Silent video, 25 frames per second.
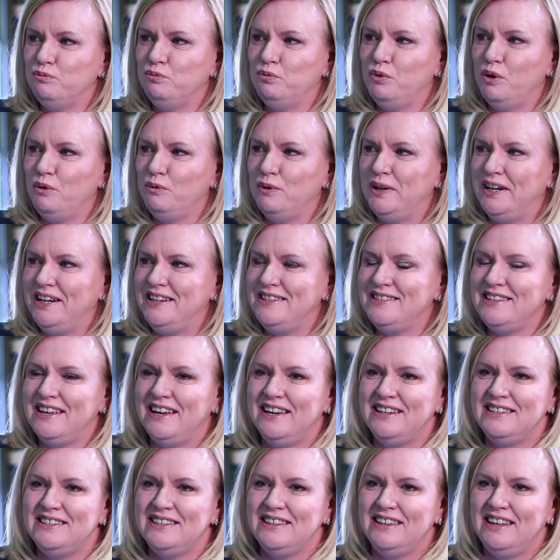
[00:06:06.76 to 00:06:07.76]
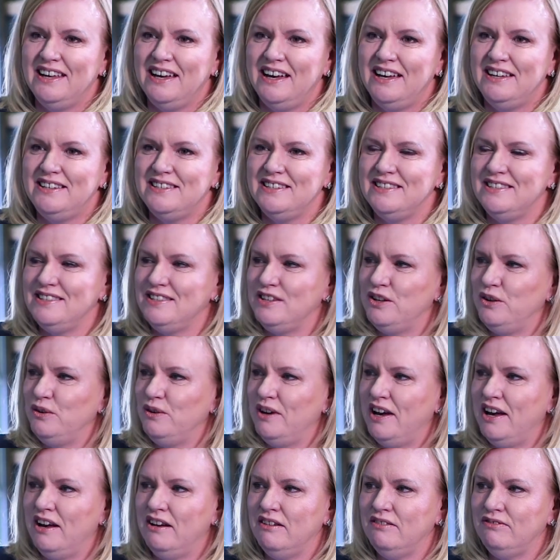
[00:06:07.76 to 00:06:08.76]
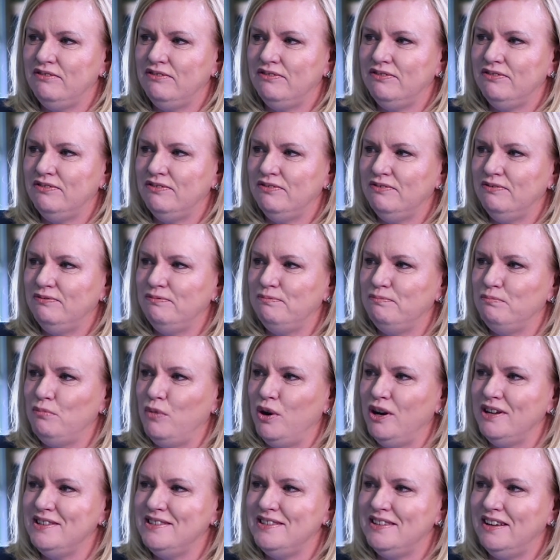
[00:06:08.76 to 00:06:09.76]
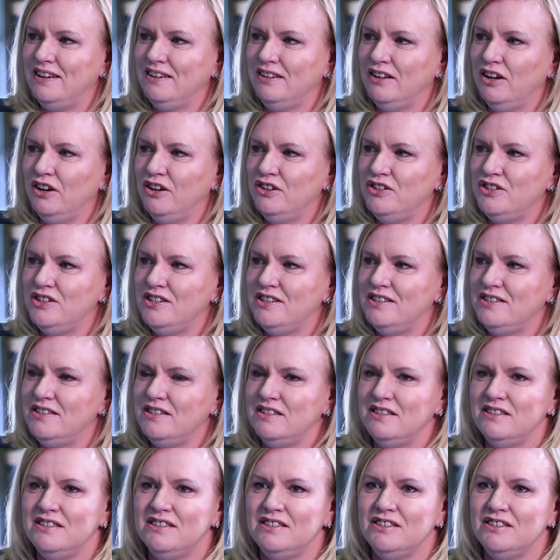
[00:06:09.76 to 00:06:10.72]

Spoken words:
What would he say to the agents who have mindset coaches and